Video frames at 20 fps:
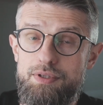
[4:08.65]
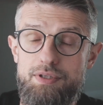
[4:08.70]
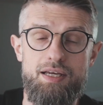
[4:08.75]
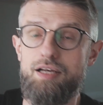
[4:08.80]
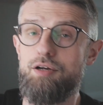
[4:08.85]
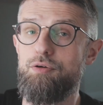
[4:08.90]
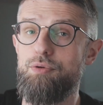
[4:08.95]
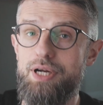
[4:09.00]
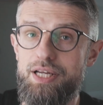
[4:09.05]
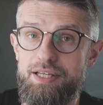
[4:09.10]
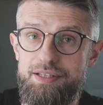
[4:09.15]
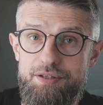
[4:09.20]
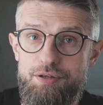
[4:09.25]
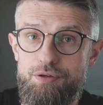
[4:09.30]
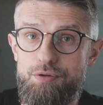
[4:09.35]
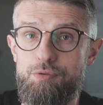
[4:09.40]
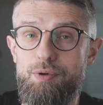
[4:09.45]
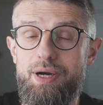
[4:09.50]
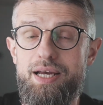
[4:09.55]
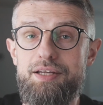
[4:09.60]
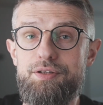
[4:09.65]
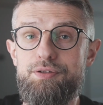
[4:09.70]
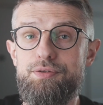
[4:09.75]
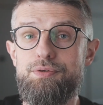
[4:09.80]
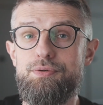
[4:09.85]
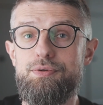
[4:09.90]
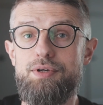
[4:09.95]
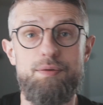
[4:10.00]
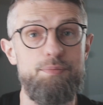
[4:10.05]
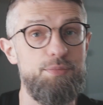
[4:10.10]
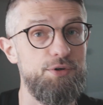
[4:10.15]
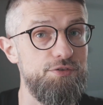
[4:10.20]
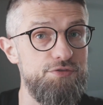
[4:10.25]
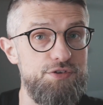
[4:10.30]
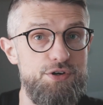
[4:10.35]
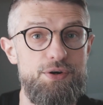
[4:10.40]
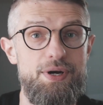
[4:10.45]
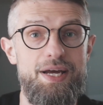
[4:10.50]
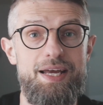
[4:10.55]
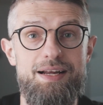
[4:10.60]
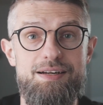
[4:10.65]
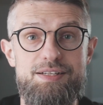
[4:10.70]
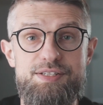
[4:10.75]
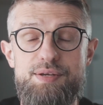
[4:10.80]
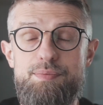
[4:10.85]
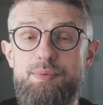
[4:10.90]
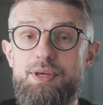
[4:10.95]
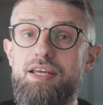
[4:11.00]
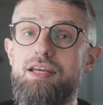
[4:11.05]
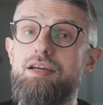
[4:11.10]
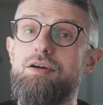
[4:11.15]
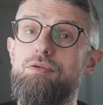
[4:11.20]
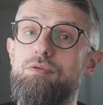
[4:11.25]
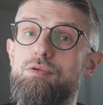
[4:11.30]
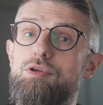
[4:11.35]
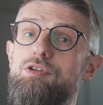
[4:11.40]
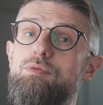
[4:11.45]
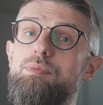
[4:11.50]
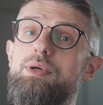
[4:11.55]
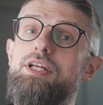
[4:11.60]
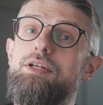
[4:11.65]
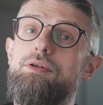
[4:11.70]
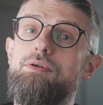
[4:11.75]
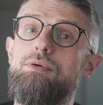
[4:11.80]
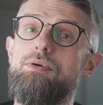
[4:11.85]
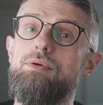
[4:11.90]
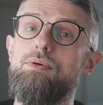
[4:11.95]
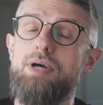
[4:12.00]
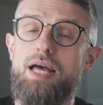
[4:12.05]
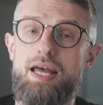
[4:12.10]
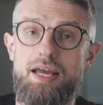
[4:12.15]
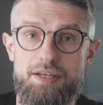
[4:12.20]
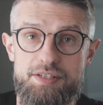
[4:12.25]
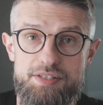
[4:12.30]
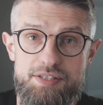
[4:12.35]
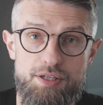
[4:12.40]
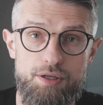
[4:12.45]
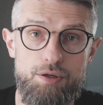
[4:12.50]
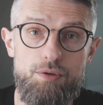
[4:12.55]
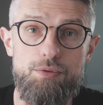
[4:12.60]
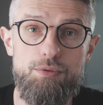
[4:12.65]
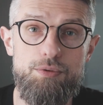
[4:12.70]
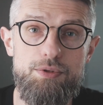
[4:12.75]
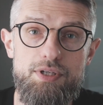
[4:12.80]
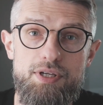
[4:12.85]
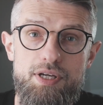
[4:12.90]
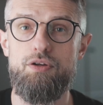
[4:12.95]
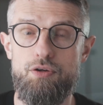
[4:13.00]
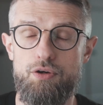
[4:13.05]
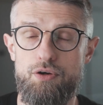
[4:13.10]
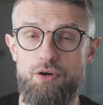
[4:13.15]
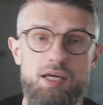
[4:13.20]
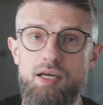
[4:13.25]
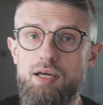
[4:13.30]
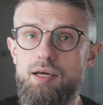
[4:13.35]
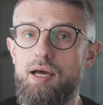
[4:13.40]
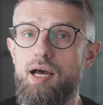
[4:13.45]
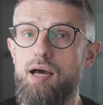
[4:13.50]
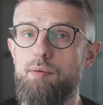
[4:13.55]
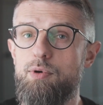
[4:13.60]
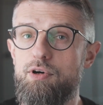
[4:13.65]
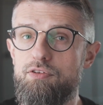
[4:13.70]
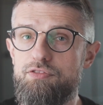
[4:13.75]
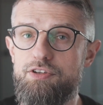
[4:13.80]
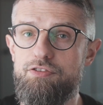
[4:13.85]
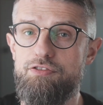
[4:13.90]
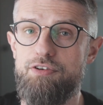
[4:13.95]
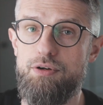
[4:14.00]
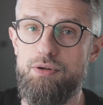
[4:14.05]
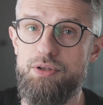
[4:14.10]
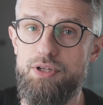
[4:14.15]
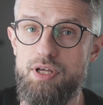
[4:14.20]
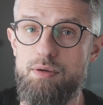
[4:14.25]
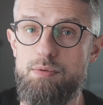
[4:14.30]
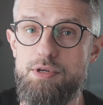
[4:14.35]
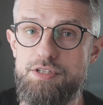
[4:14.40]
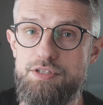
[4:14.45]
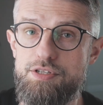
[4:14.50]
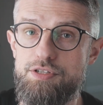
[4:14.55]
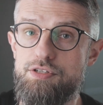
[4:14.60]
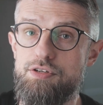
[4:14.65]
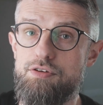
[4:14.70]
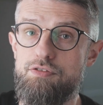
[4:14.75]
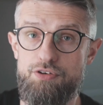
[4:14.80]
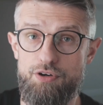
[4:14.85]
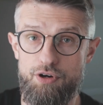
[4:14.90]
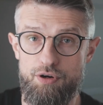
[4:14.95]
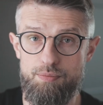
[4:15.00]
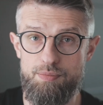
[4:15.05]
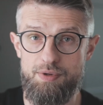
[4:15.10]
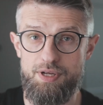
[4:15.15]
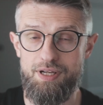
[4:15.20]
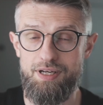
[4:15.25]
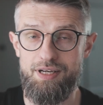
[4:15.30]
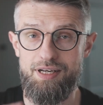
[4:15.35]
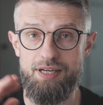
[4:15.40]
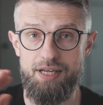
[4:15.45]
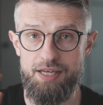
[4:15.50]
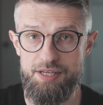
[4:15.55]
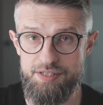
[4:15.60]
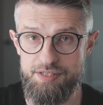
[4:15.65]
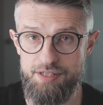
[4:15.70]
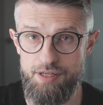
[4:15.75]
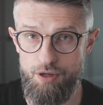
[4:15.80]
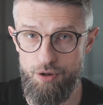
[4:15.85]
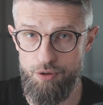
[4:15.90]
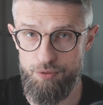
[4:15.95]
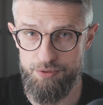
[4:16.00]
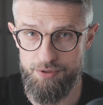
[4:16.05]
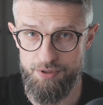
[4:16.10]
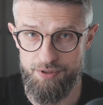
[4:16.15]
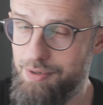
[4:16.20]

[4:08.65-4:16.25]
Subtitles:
a great way to improve your LCP would be to exclude your above default images from lazy load.